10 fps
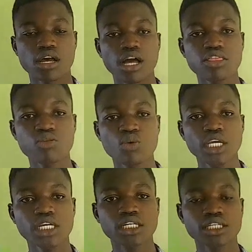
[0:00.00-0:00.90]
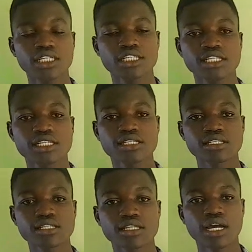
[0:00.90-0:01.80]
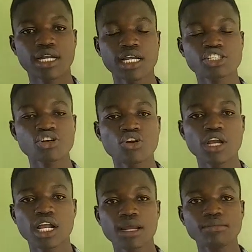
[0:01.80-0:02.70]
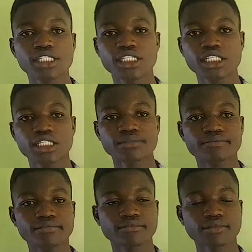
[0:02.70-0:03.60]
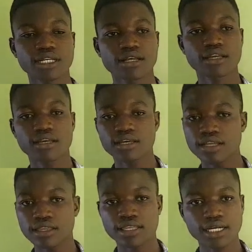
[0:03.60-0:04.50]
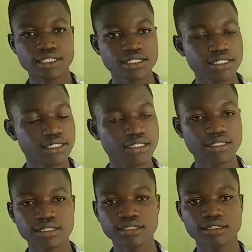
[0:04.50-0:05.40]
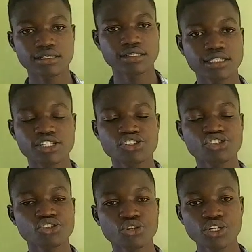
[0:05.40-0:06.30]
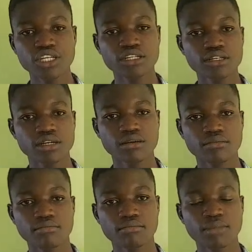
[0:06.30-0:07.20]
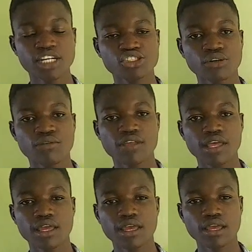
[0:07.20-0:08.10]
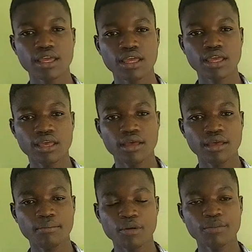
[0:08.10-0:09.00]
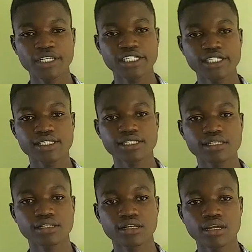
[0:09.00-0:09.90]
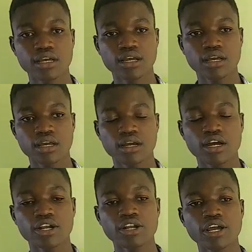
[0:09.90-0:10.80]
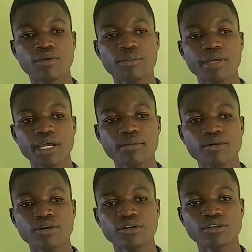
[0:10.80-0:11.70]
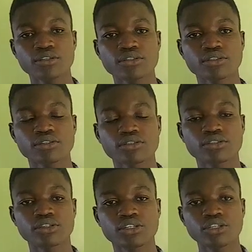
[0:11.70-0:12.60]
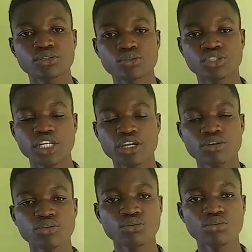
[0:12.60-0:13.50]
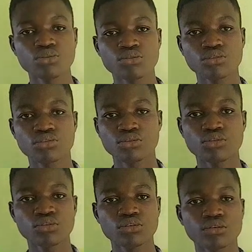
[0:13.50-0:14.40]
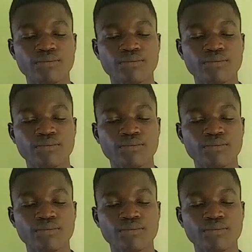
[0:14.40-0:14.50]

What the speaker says: Earthquake, it is a natural calamity that destroy much of the properties, and I will be able to take you through